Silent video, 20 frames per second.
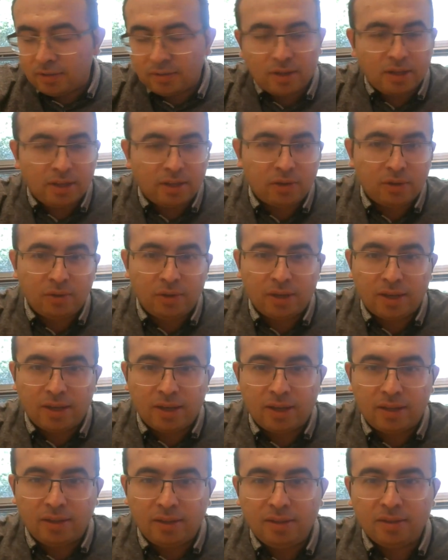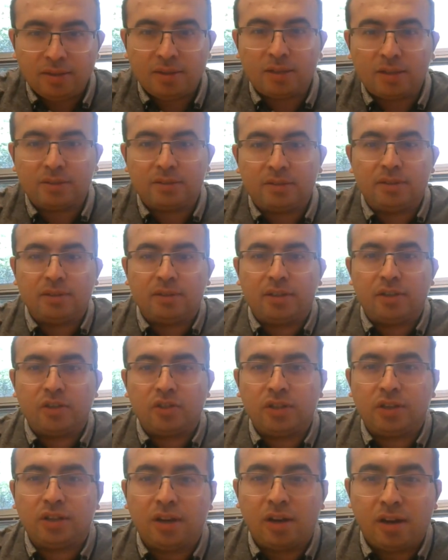thank you again, Dr.
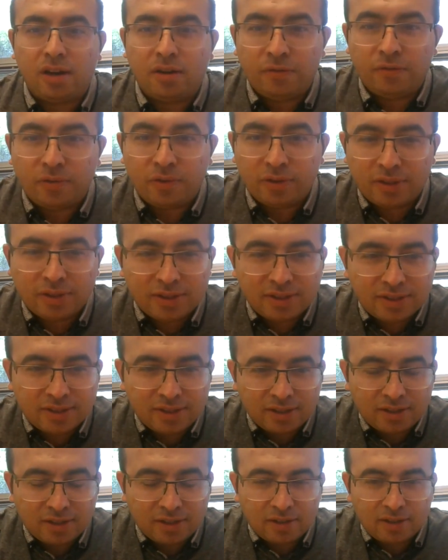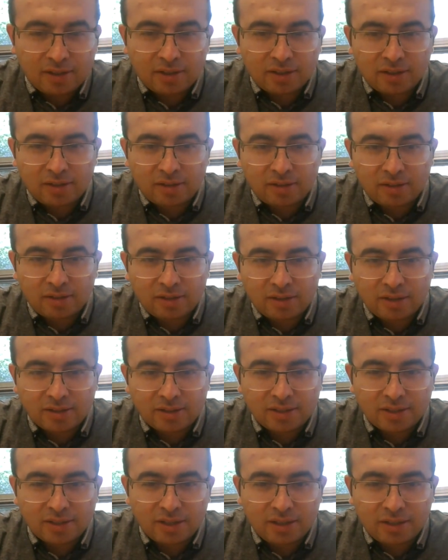Kashikar, for this uh, uh,
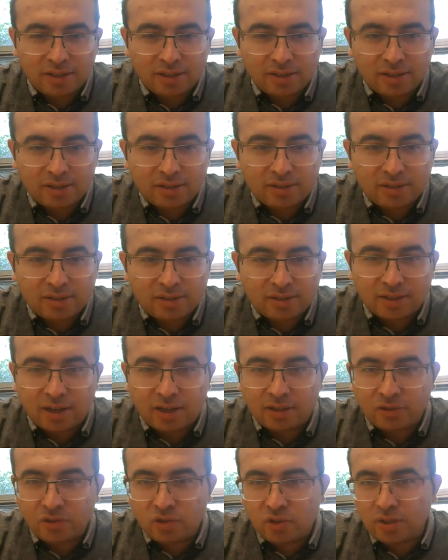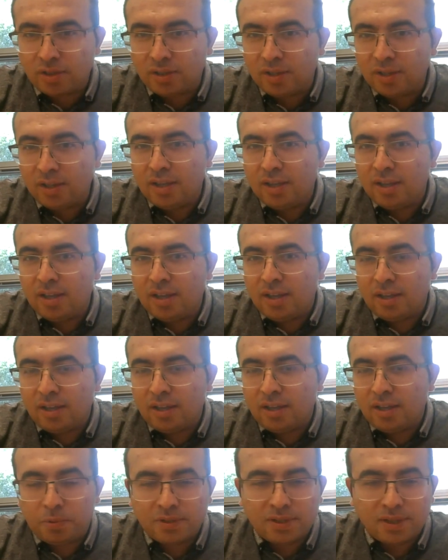exciting uh, technology and
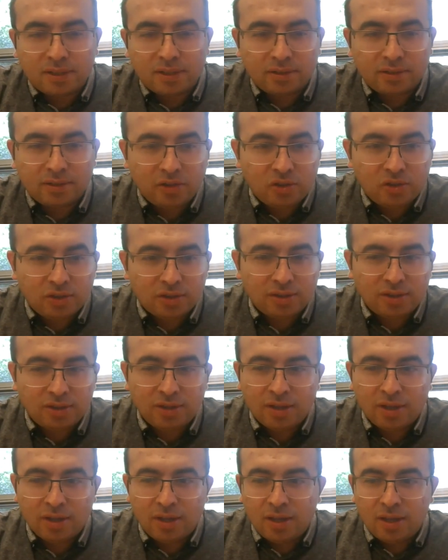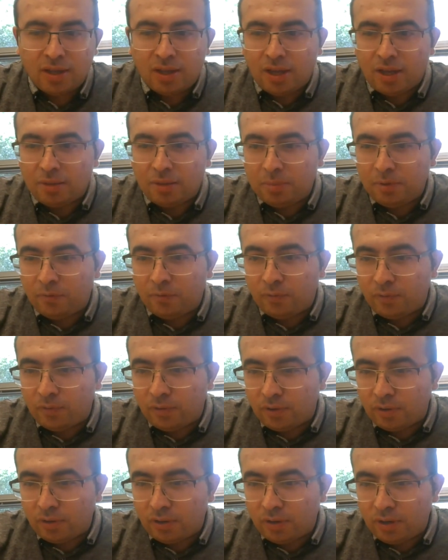the presentation. And
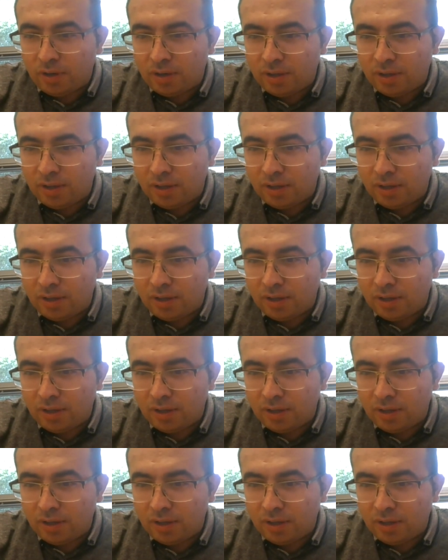before